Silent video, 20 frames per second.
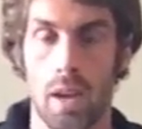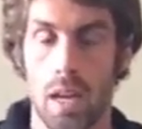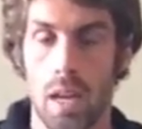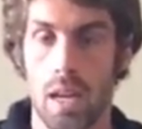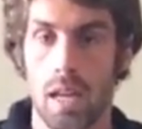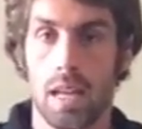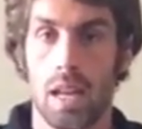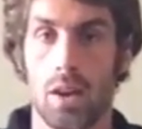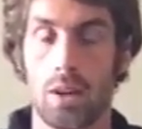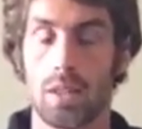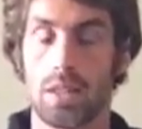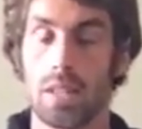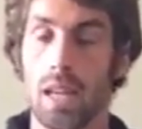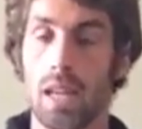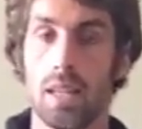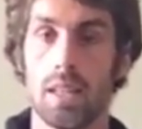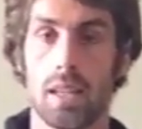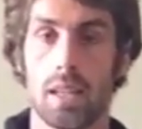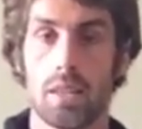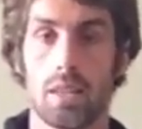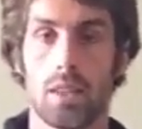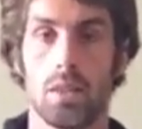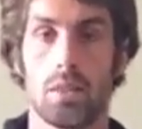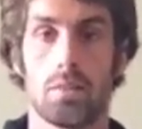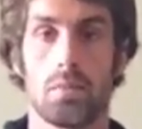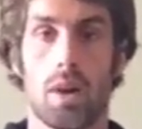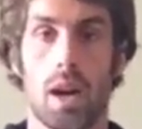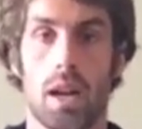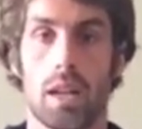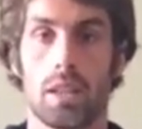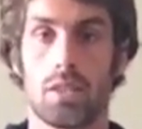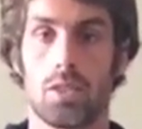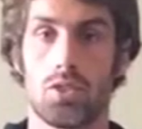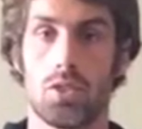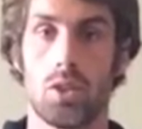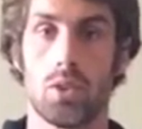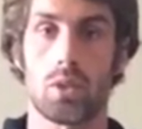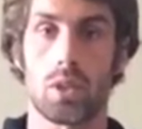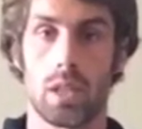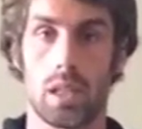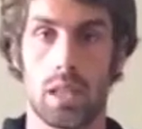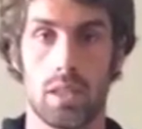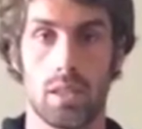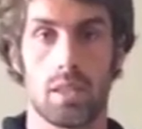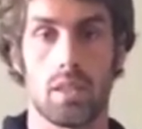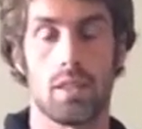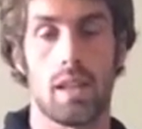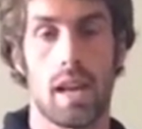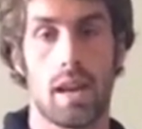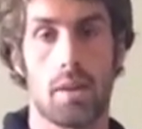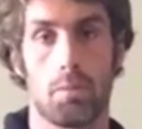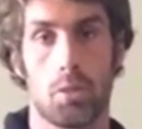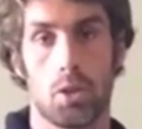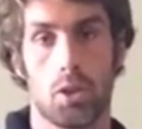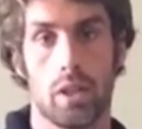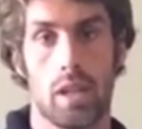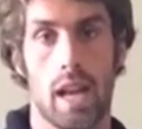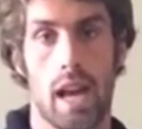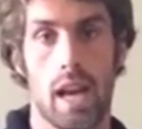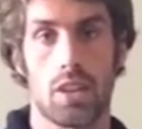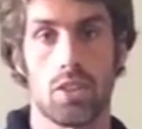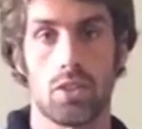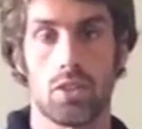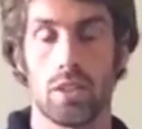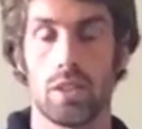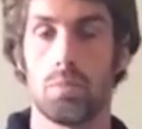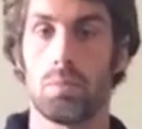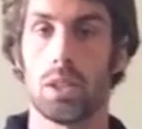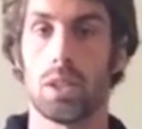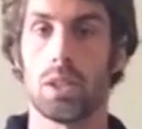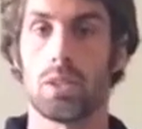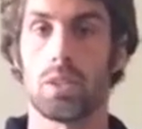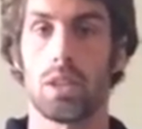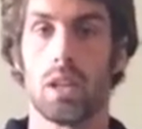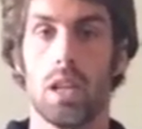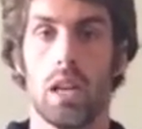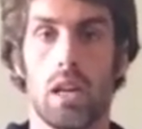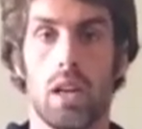Now, in saying that though, my stroke is more naturally built